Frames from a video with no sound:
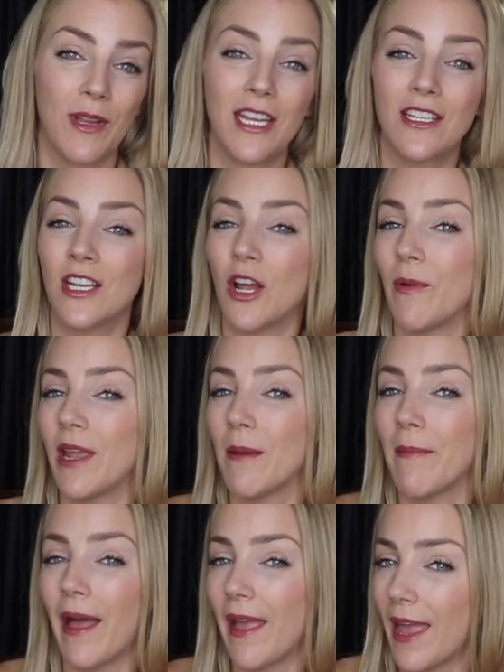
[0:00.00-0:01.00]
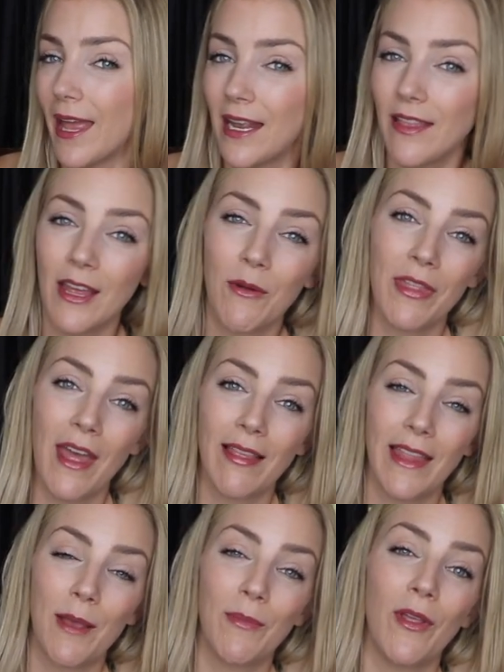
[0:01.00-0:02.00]
We need to know we can buy anything with
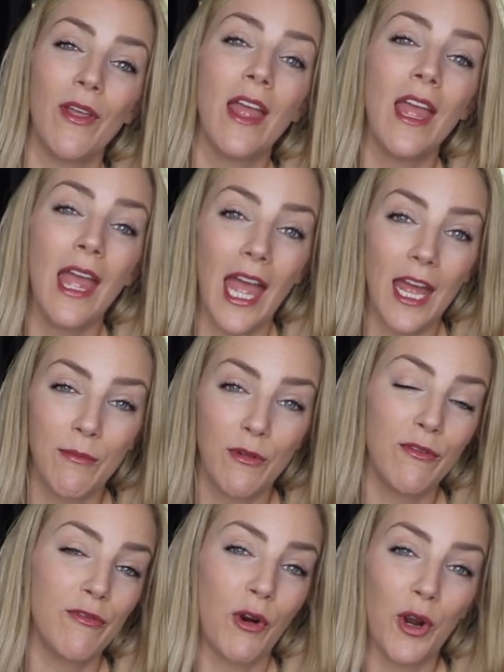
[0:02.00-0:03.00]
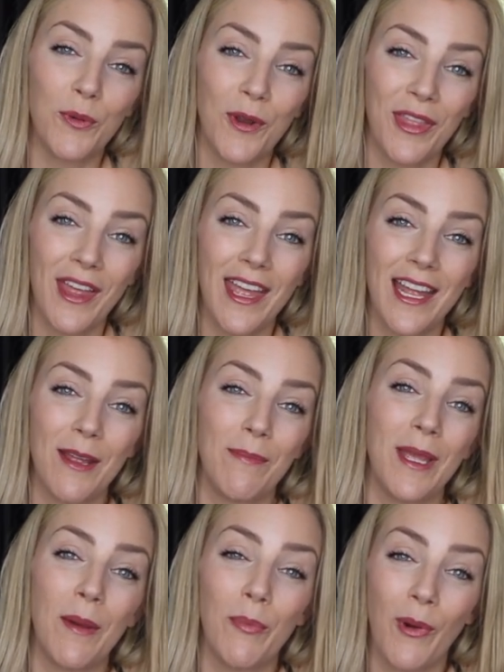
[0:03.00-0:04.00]
that label and move forward with it and it
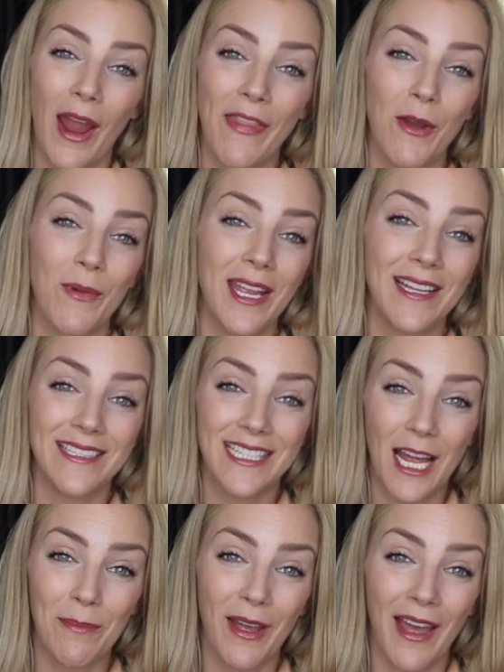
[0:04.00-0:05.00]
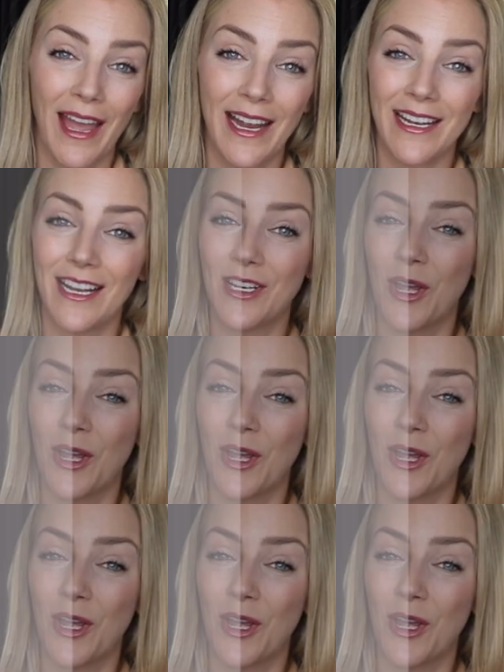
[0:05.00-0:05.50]
be a brand that we can stand behind and